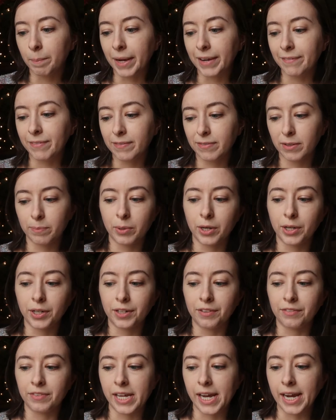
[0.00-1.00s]
My favorite
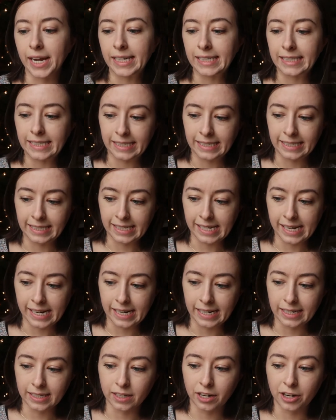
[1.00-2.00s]
part of that is
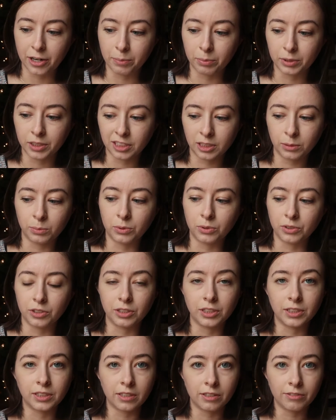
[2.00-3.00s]
that our principles
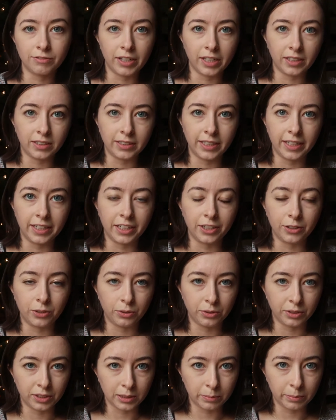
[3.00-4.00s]
are self-validating
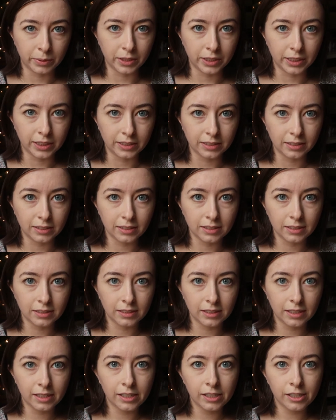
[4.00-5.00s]
through experience.
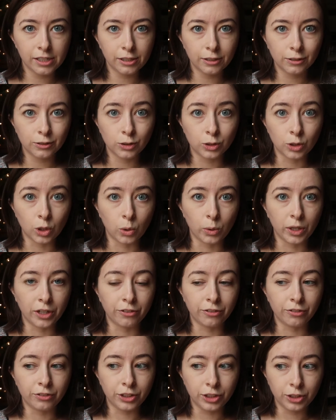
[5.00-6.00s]
So
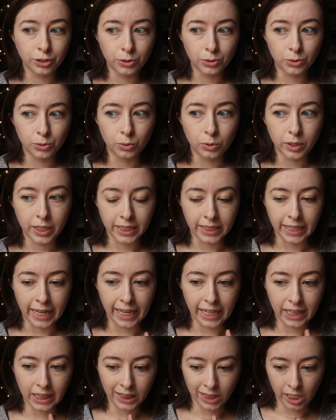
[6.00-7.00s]
if you
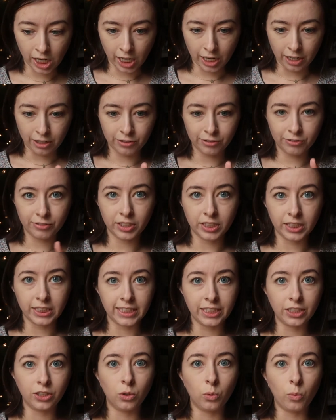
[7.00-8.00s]
let love
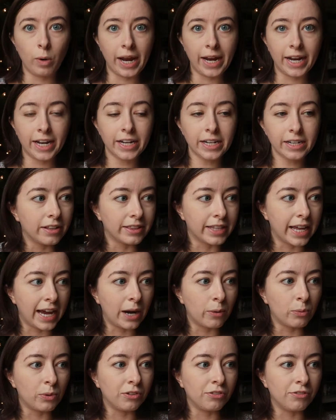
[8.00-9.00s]
lead the way,
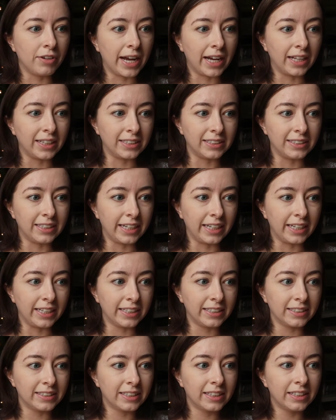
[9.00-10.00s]
that will
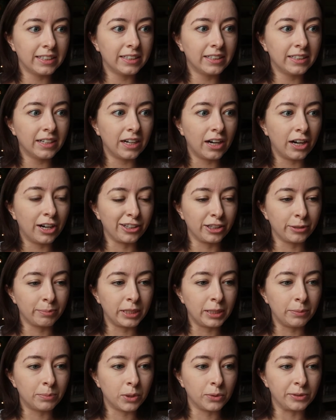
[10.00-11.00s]
validate other
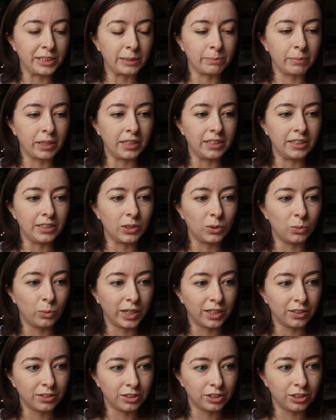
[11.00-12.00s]
people responding
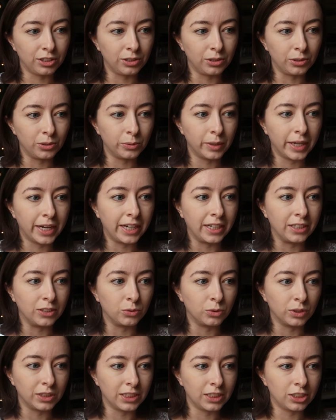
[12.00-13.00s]
well to you
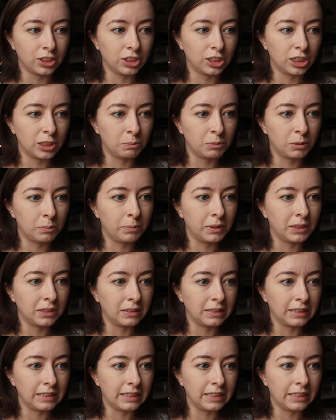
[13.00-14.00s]
and relationships
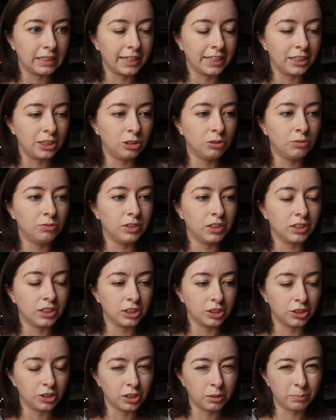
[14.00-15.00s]
building and you
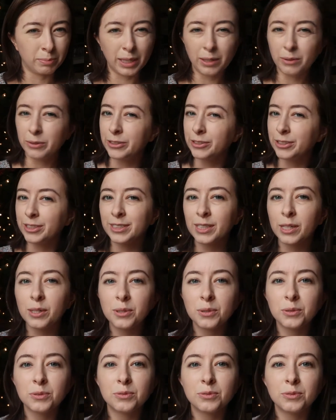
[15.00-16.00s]
feeling good about
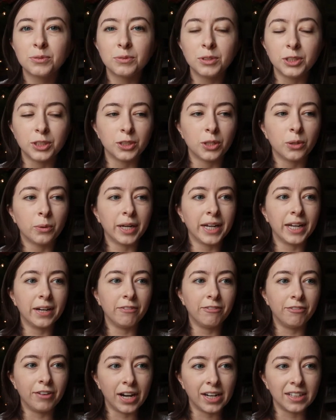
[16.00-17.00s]
yourself. You know,
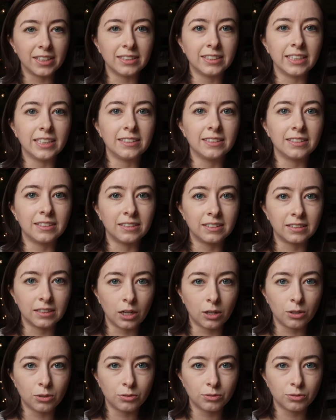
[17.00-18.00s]
it validates
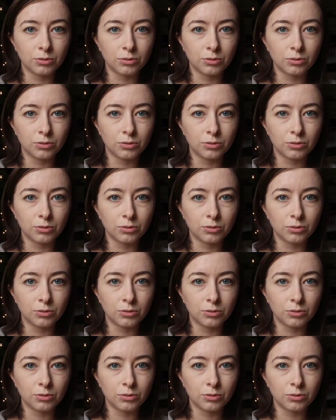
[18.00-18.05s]
itself.